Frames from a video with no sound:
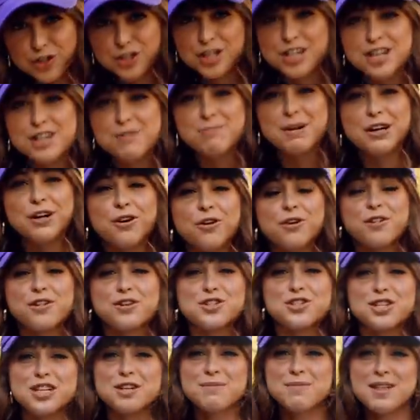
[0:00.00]
the gym, I go to the
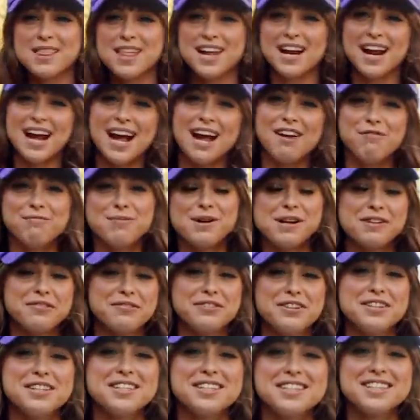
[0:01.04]
gym and then I have
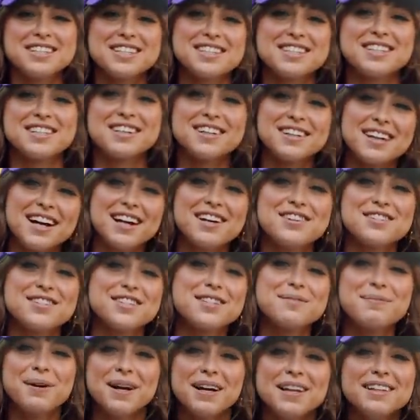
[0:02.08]
breakfast. So it kind of just
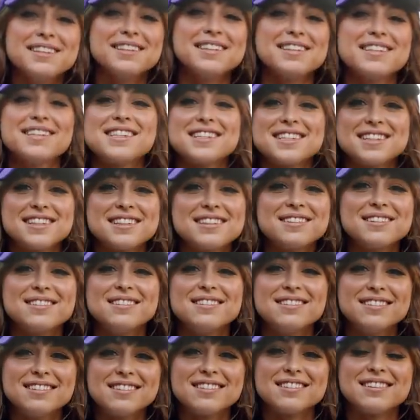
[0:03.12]
depends.
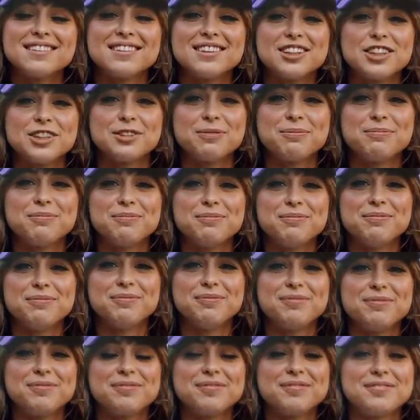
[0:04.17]
Coffee or tea?
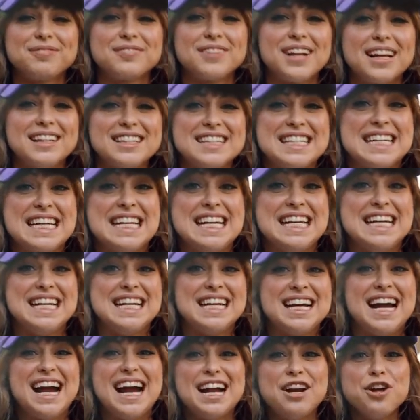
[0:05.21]

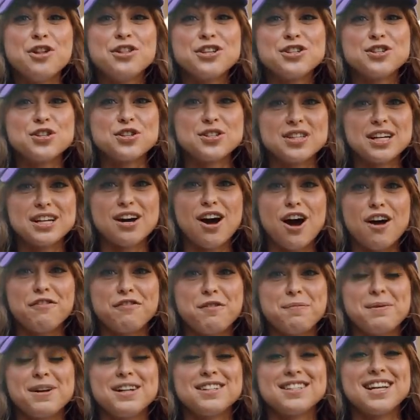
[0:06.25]
tea. I know this looks like
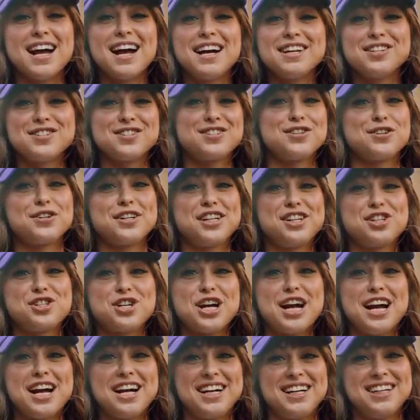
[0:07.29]
coffee, but it's iced dirty
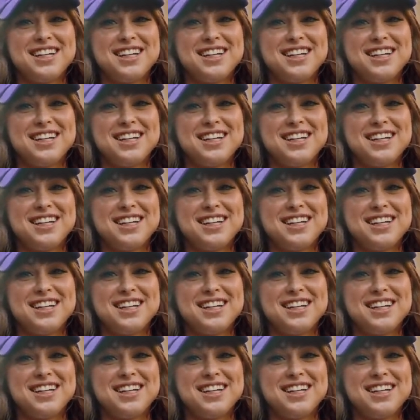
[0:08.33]
chai.